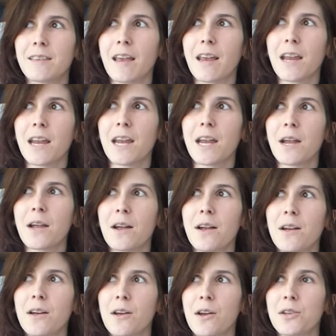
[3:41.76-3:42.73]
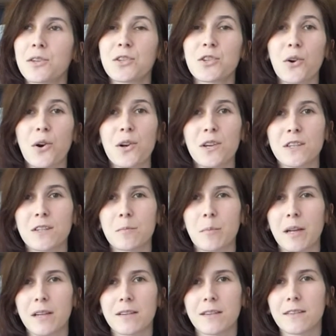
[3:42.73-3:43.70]
they enjoy
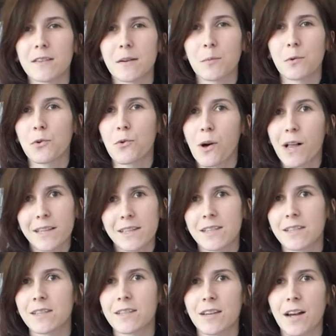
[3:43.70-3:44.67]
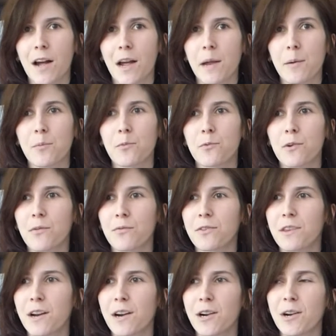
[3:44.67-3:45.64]
spending some quality time
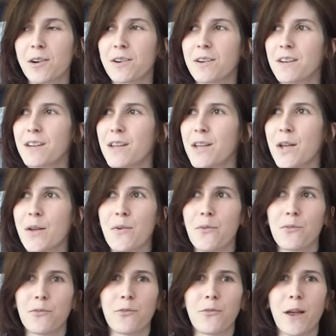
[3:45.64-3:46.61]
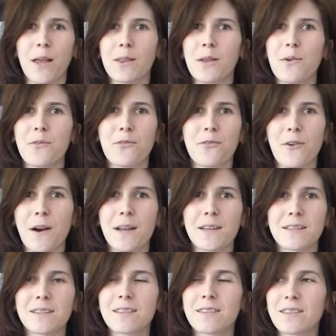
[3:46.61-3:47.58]
with their fellow
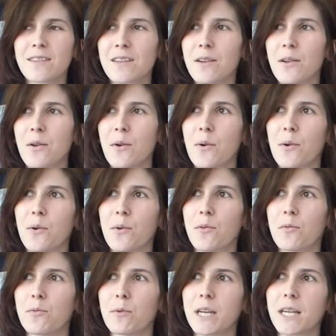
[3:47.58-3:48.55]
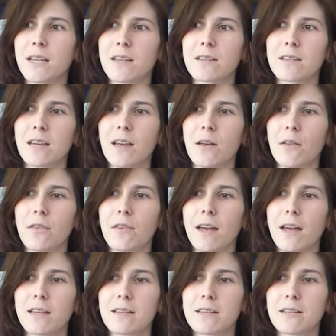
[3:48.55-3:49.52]
friends. We can tell
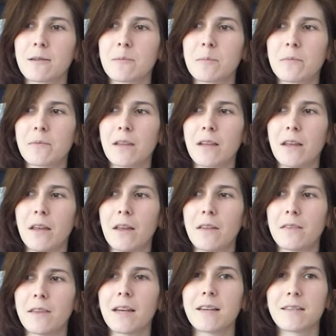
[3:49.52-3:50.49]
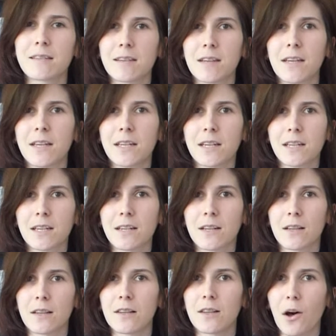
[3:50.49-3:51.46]
that they
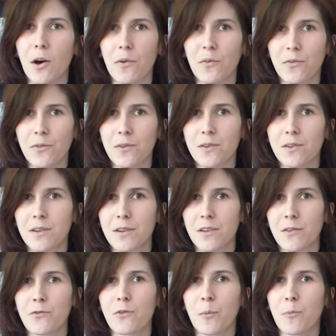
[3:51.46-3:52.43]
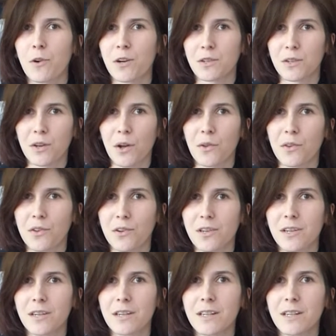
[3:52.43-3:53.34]
seek love from one another.